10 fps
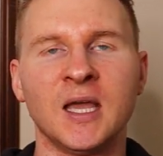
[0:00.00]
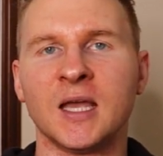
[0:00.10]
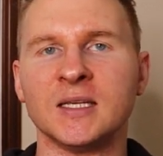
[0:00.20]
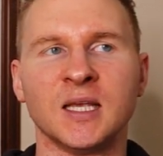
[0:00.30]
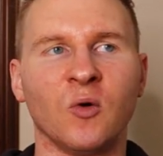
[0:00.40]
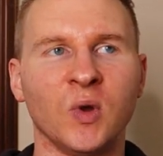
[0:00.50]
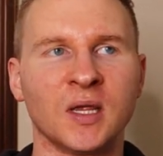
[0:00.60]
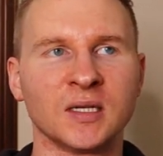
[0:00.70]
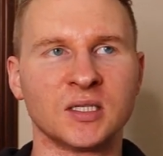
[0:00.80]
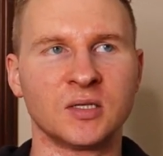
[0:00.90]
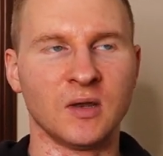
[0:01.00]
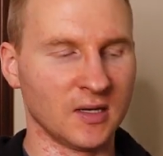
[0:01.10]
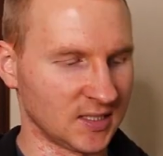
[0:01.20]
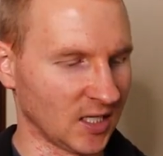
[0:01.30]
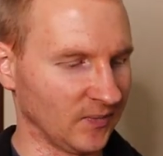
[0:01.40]
is that we can
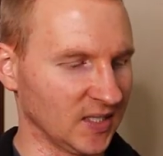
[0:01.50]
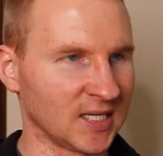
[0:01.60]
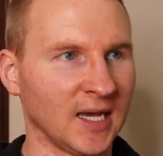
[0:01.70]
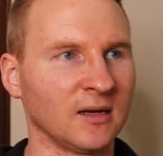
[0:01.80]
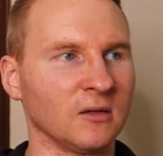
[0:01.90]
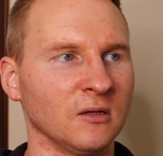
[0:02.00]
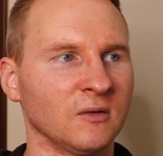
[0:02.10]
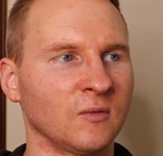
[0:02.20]
set up the title